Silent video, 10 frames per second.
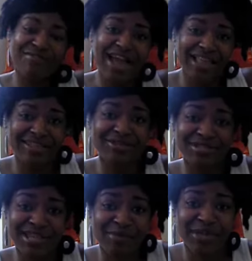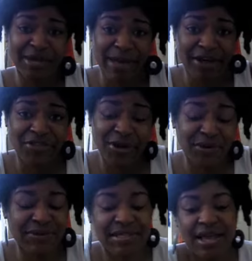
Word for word: you have got to do something about those.